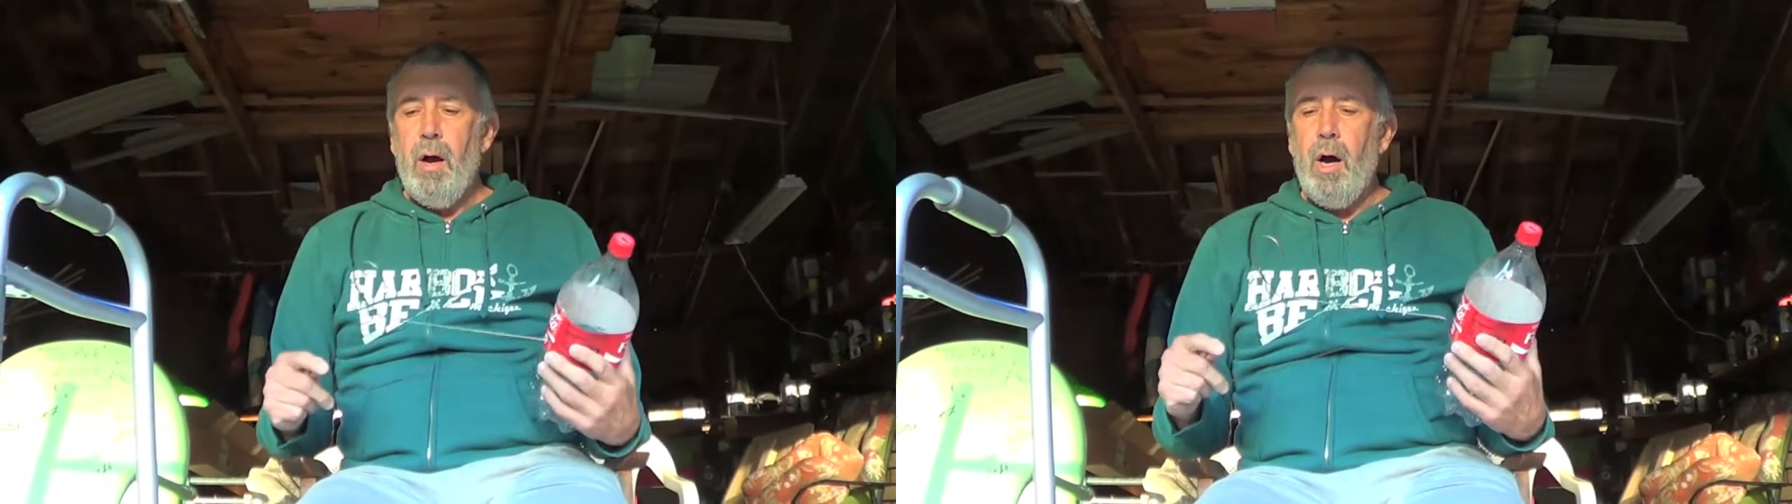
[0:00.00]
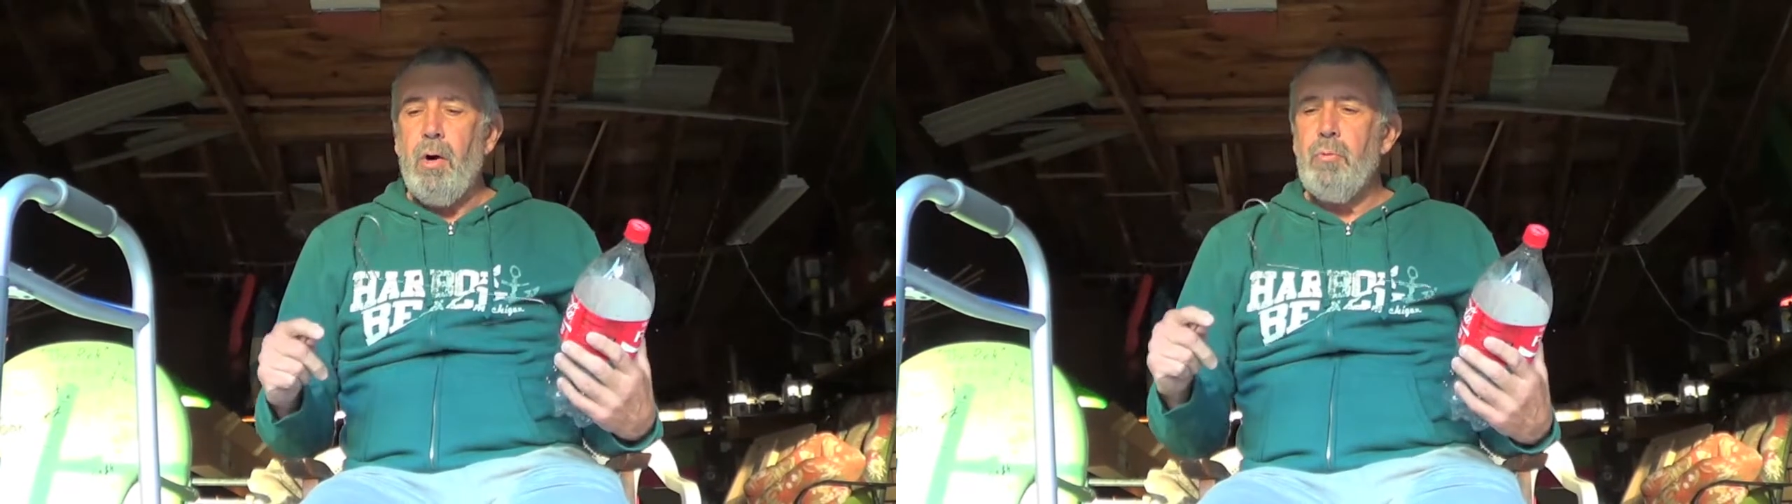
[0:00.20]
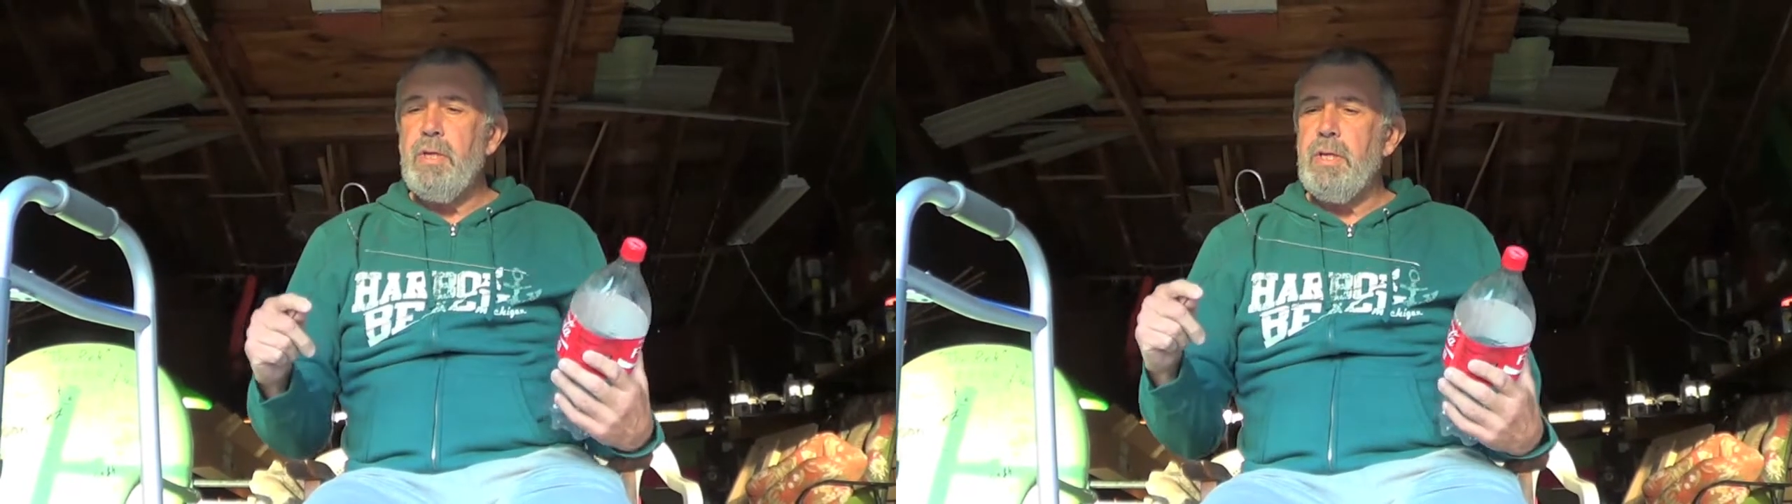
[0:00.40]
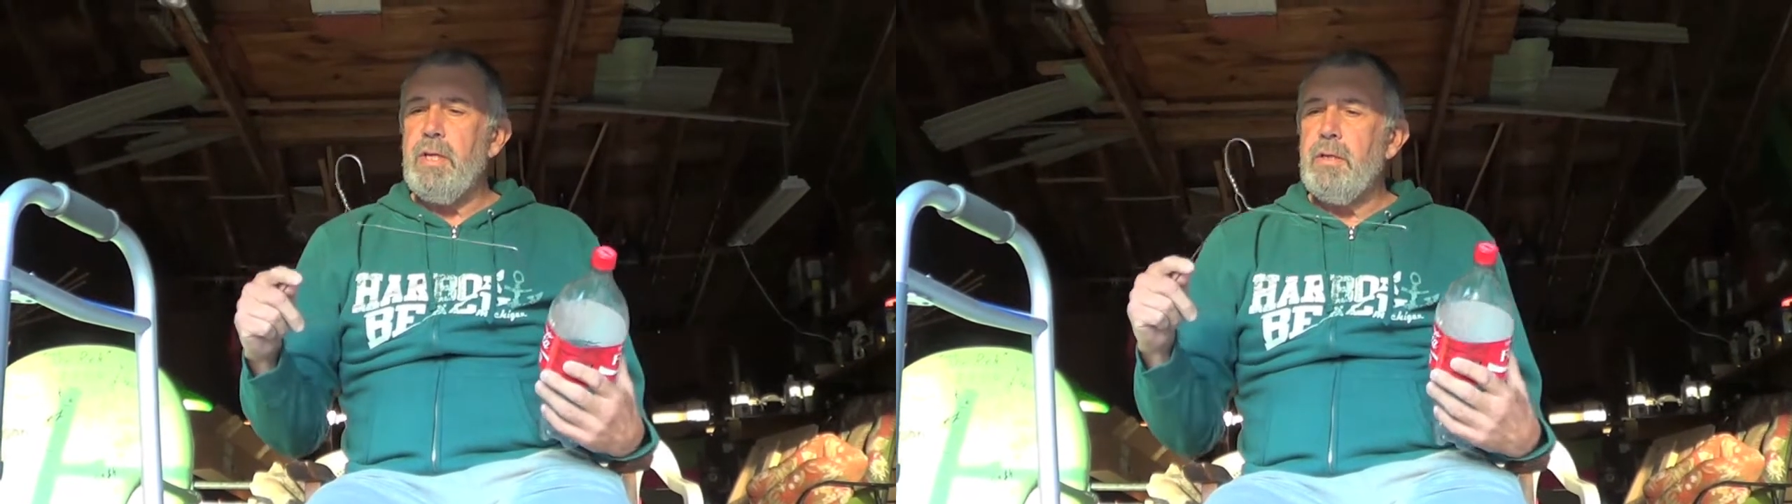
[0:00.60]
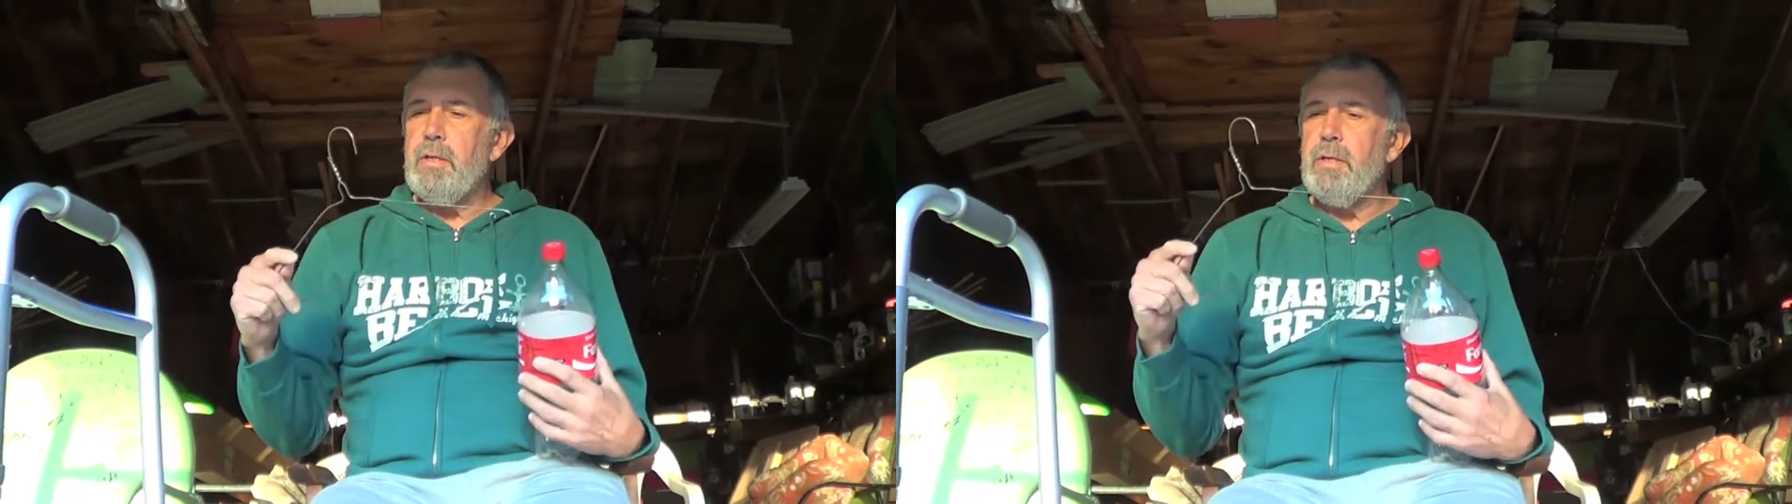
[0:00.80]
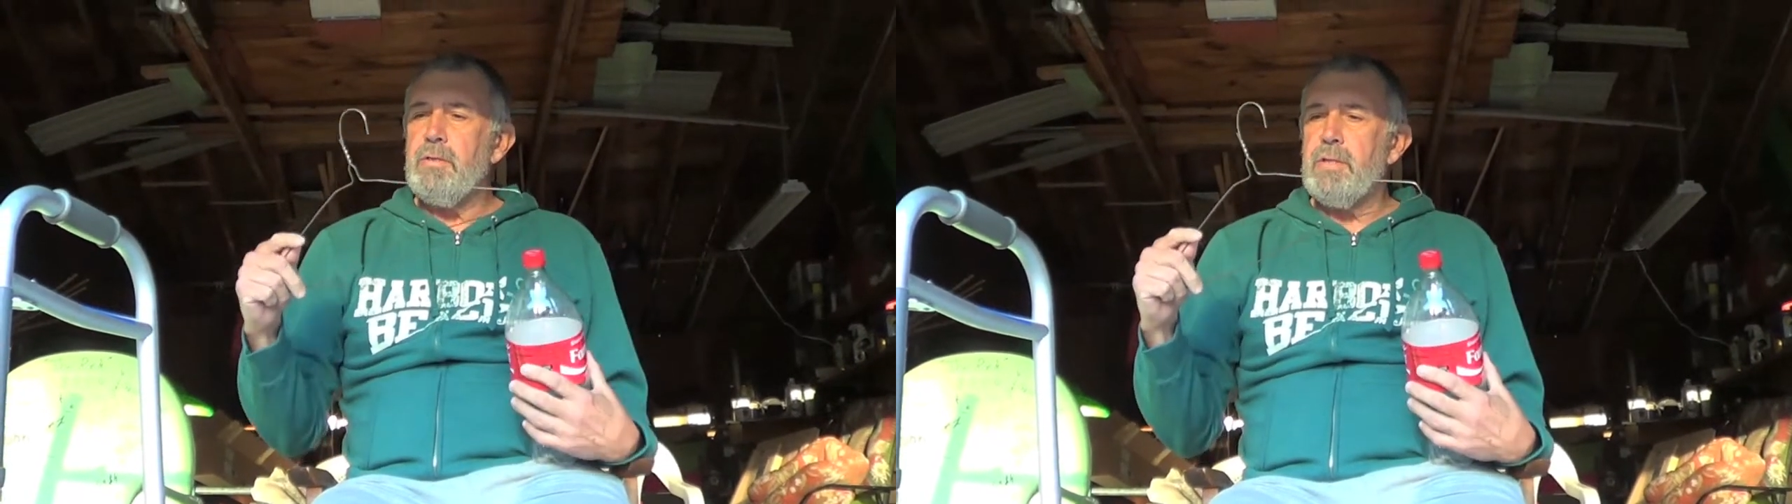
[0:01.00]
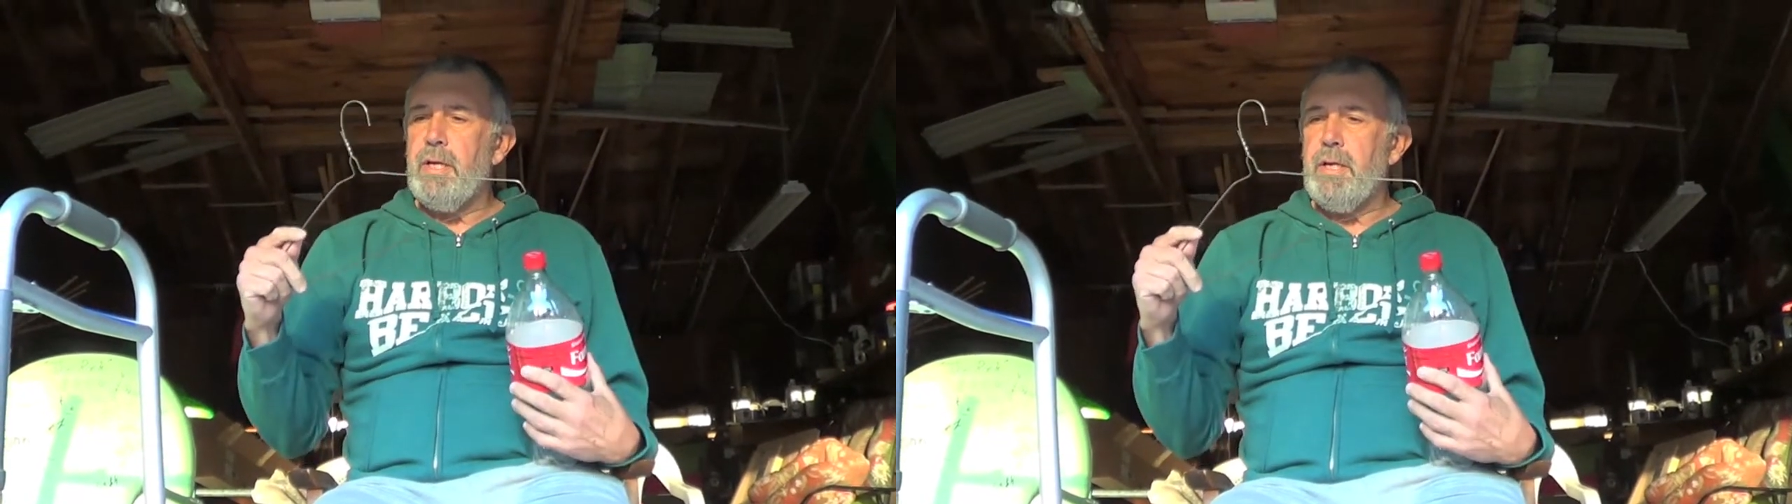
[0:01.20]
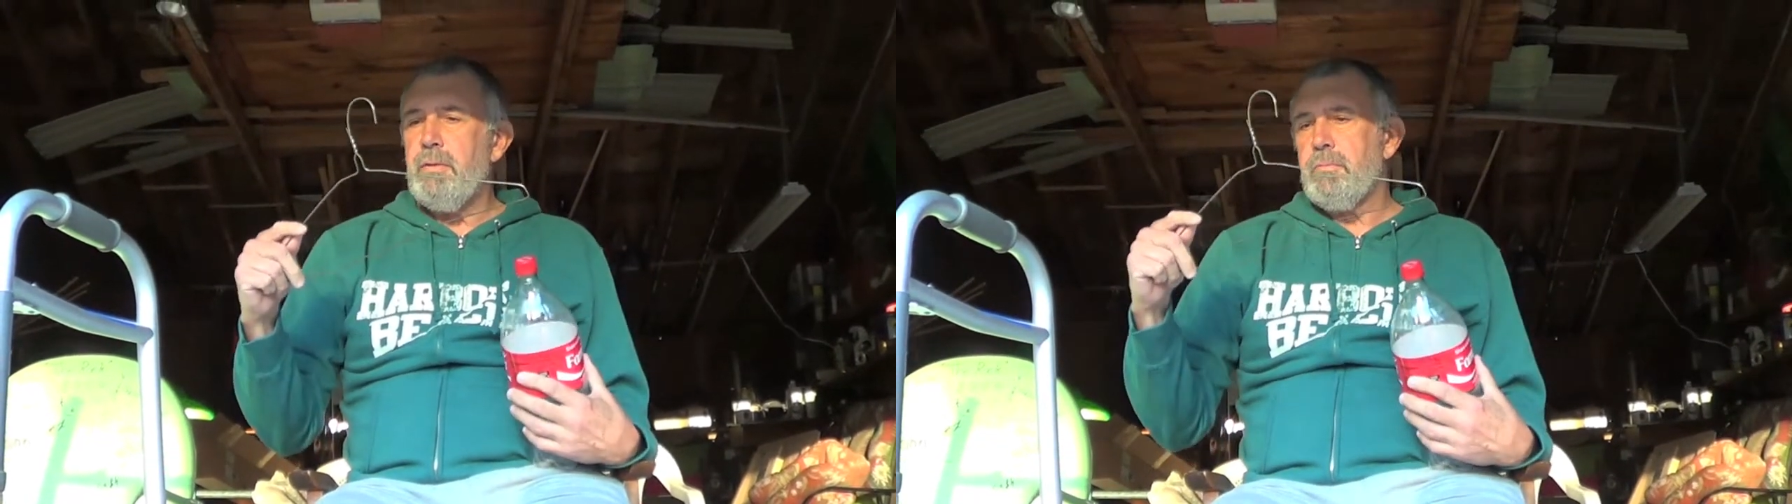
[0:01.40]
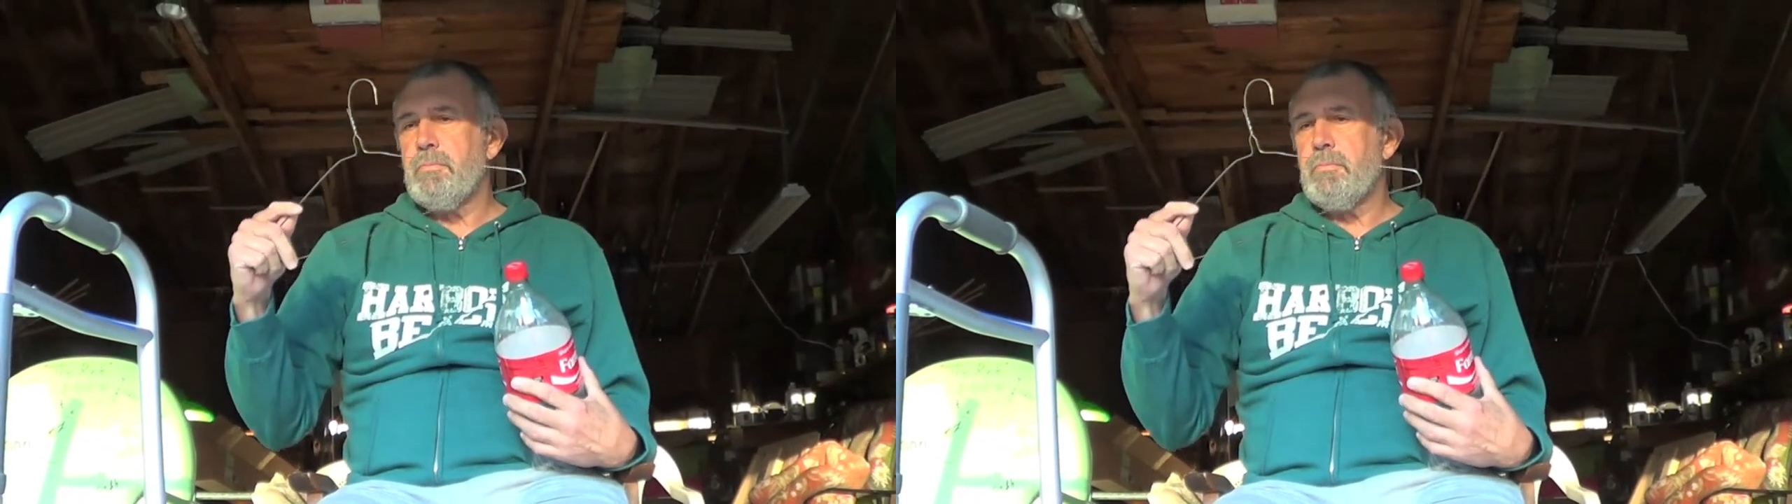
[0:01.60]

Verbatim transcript: All we need is a